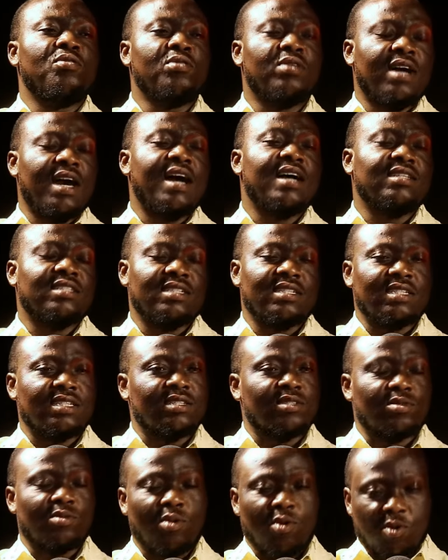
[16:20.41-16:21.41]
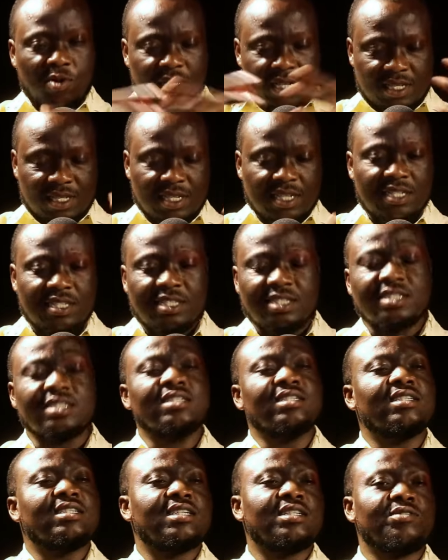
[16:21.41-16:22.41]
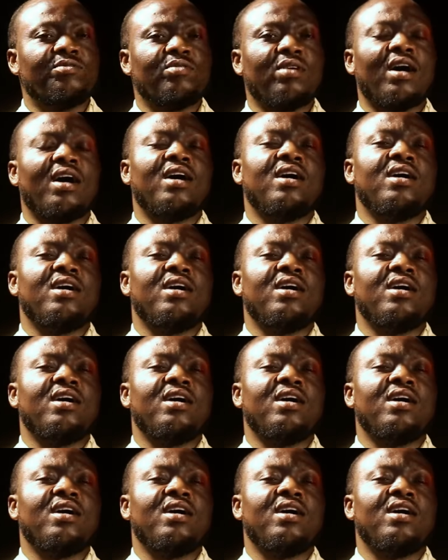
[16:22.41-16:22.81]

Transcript: local churches or the church in general,